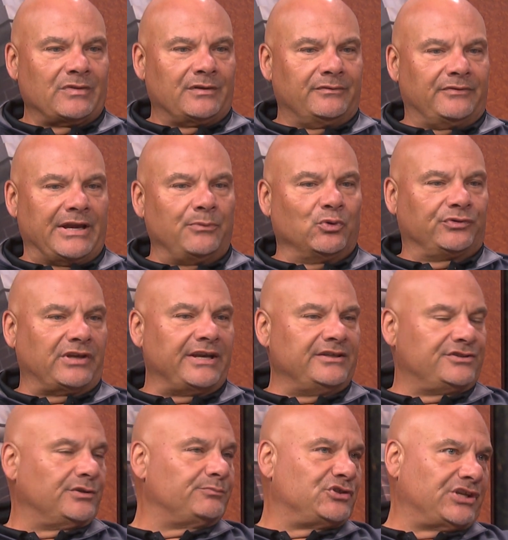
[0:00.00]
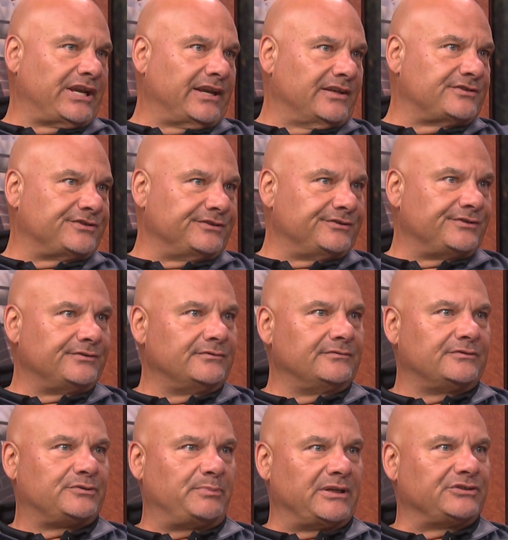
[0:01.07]
They will take some chances,
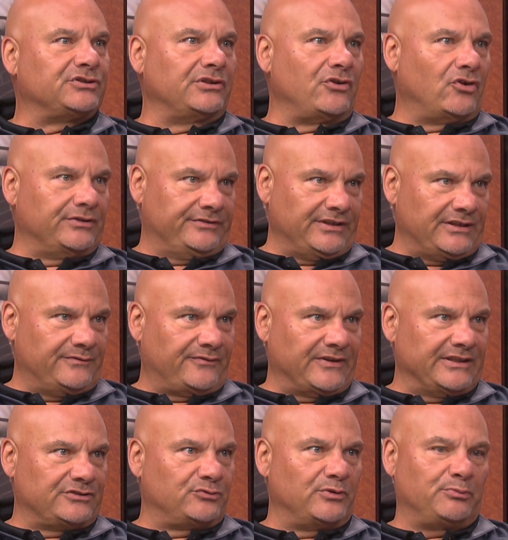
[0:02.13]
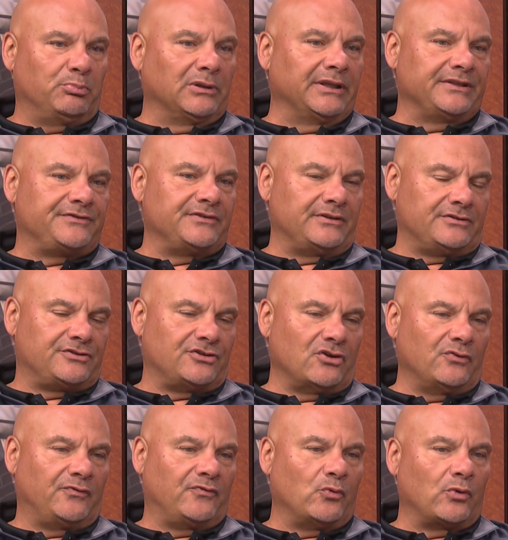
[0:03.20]
especially on defense with blitzing and
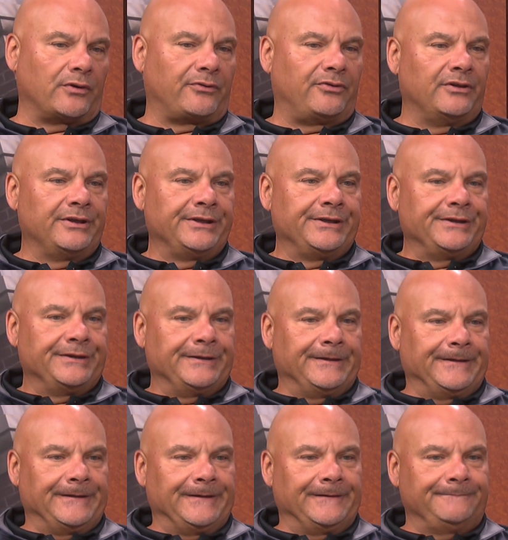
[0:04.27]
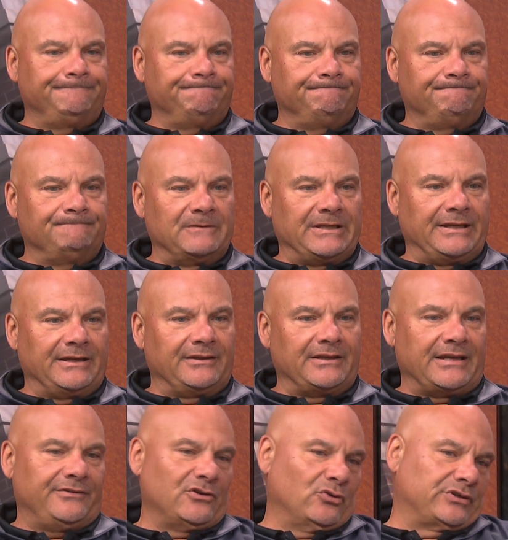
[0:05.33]
so forth.
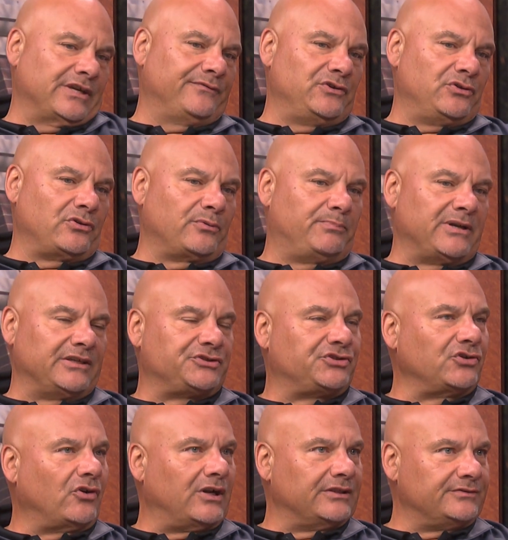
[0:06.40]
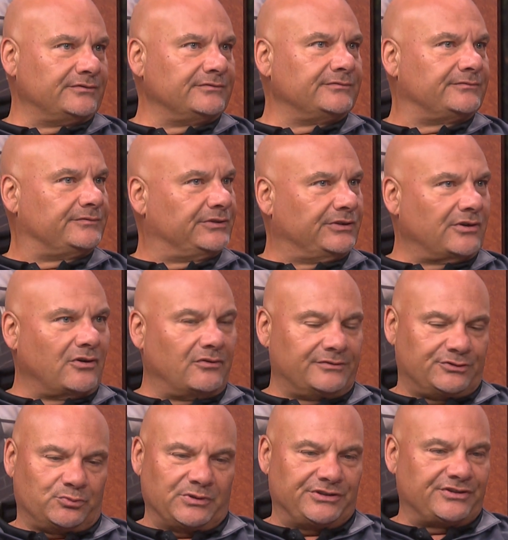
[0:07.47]
And they'll give you their best shot.
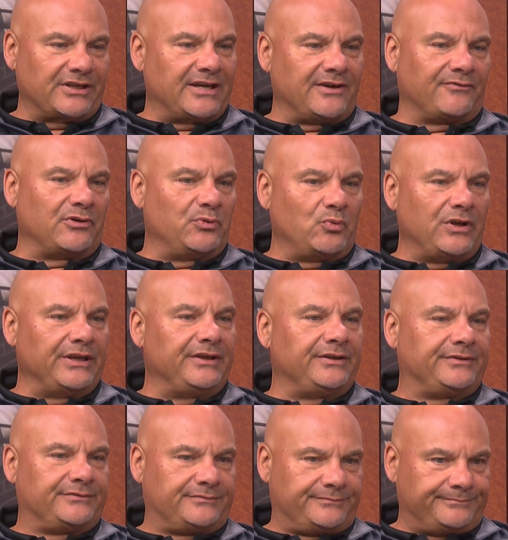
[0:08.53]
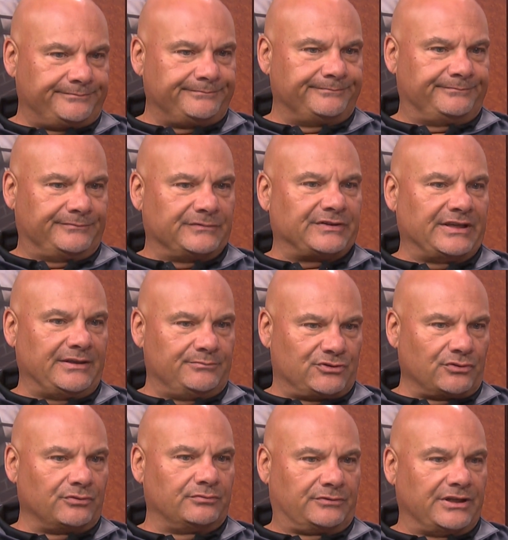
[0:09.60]
As we say every week, teams
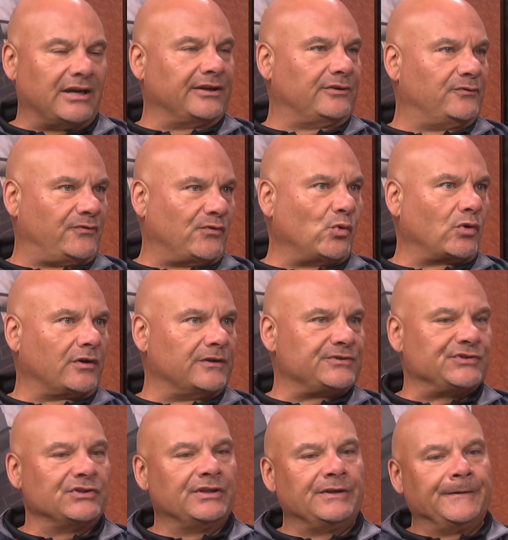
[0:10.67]
are gunning for us.